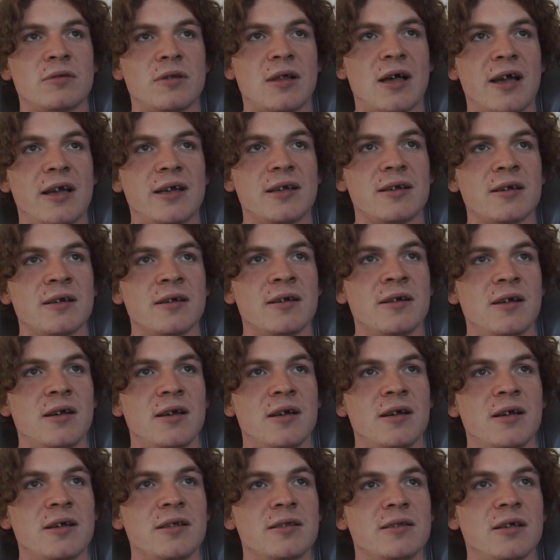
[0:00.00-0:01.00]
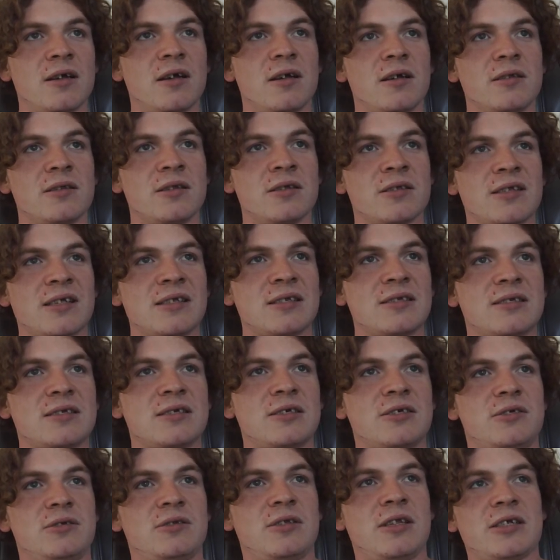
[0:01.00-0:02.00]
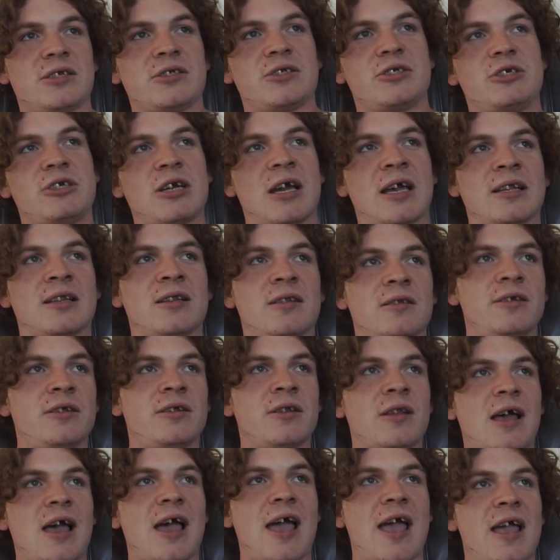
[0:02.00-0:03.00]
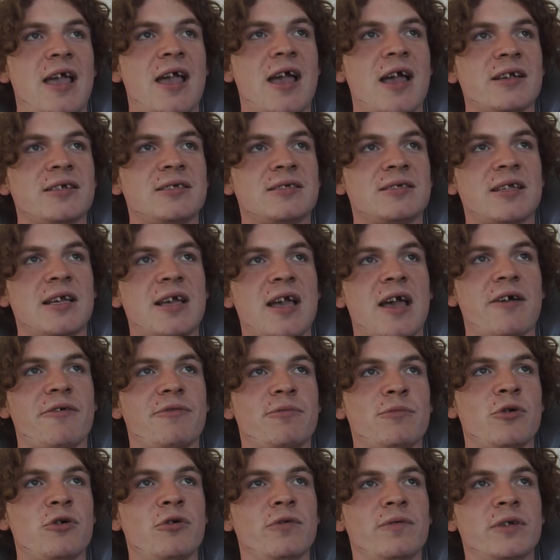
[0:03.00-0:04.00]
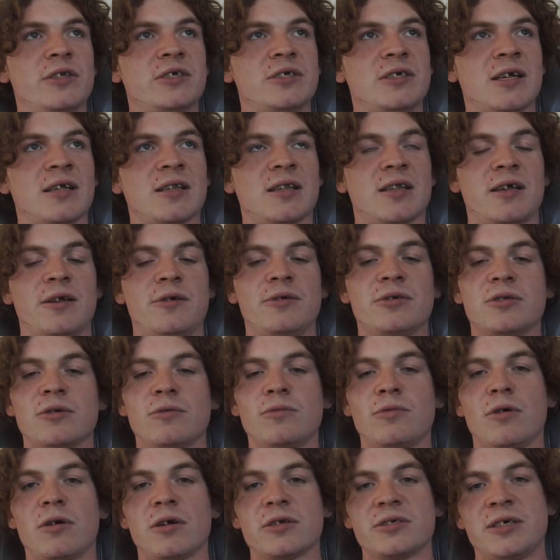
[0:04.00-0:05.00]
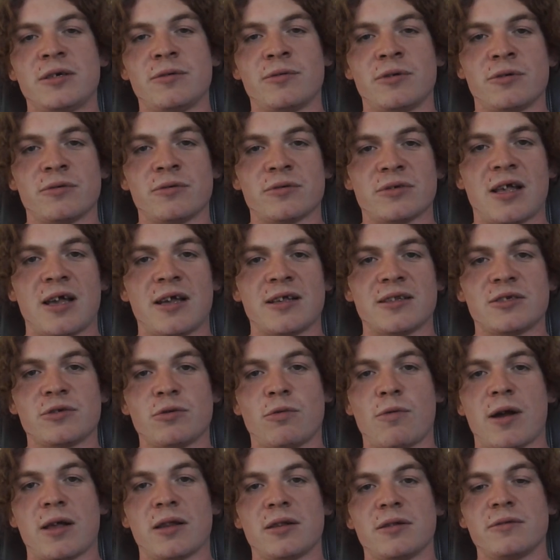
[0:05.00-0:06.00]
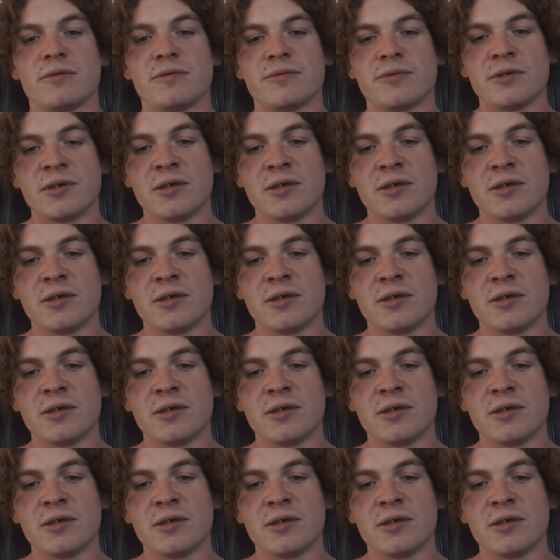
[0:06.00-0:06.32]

Like there's this channel, like ASDF movie channel. I used to watch it when I was like 12.